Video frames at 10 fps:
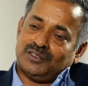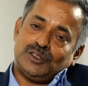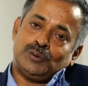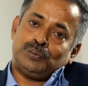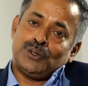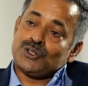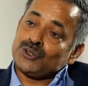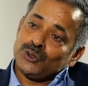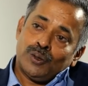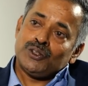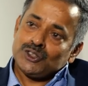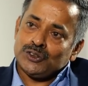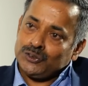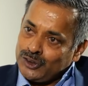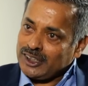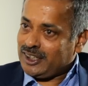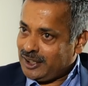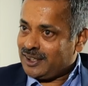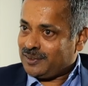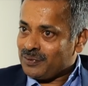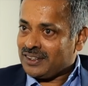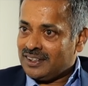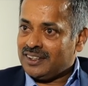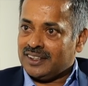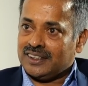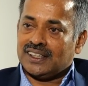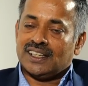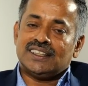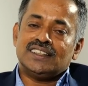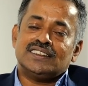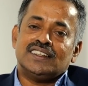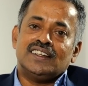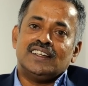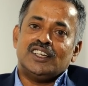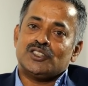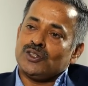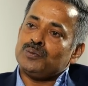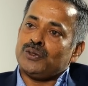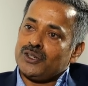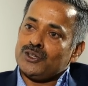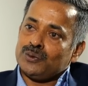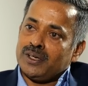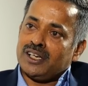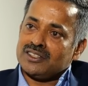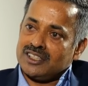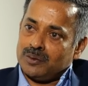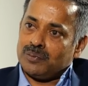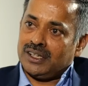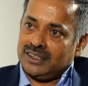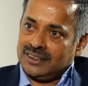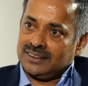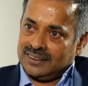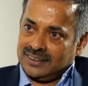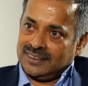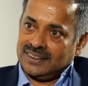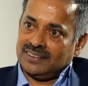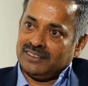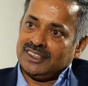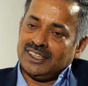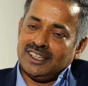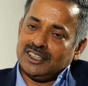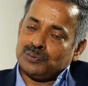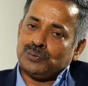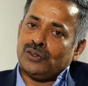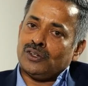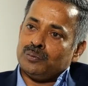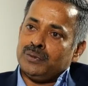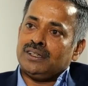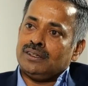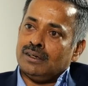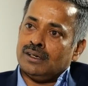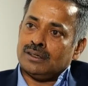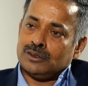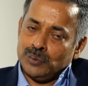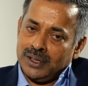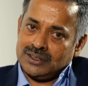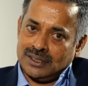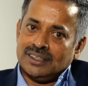you put so much of work, I think it's so important to manage that money, whether it is small, big or too much.